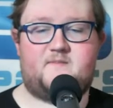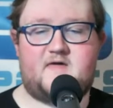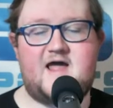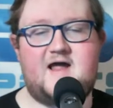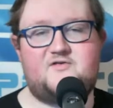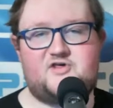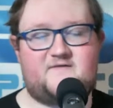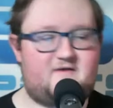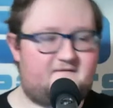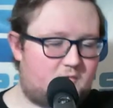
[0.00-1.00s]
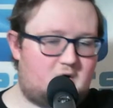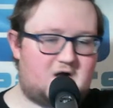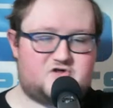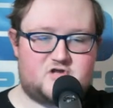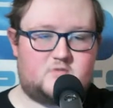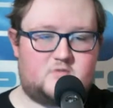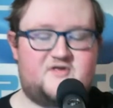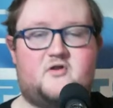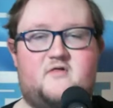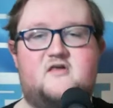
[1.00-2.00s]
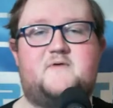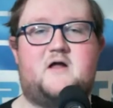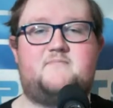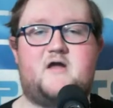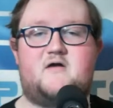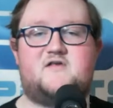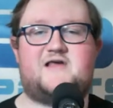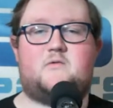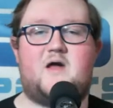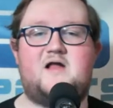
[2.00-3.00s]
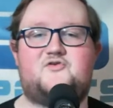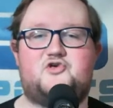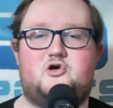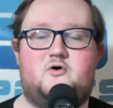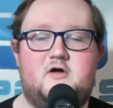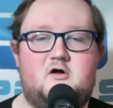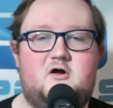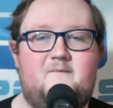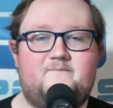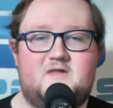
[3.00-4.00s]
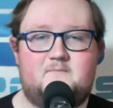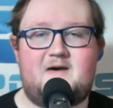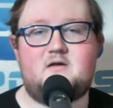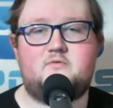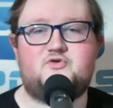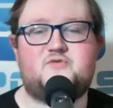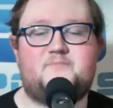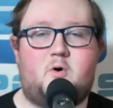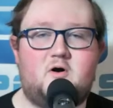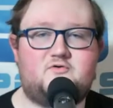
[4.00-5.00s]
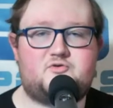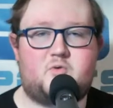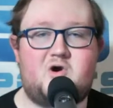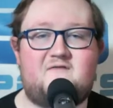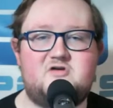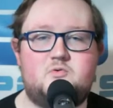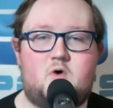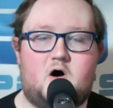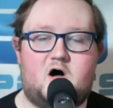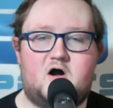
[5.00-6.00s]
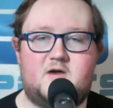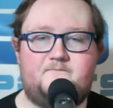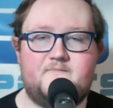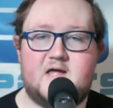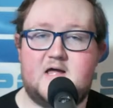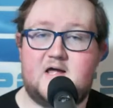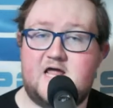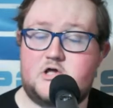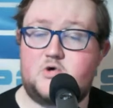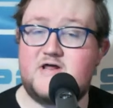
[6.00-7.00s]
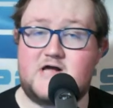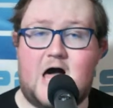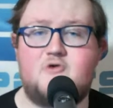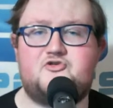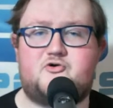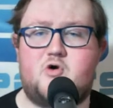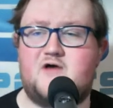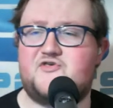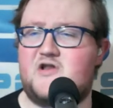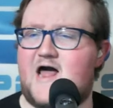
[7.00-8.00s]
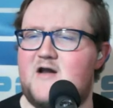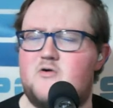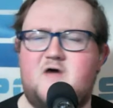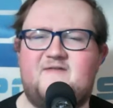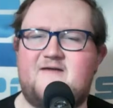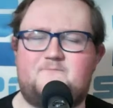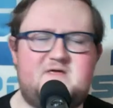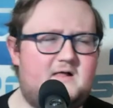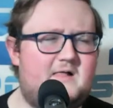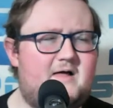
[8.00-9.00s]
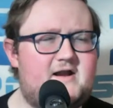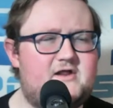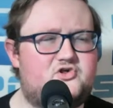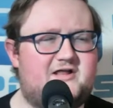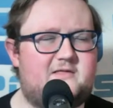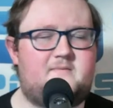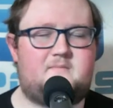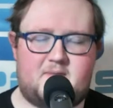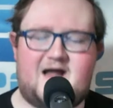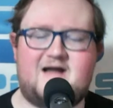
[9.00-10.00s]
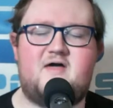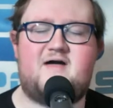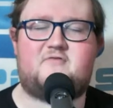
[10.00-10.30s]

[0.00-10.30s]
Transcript: kids, if you're watching, don't listen to this, but there is a way to bet on sports wherever you are, including college lacrosse. And I don't know if they have PLL. I didn't check that, but I know they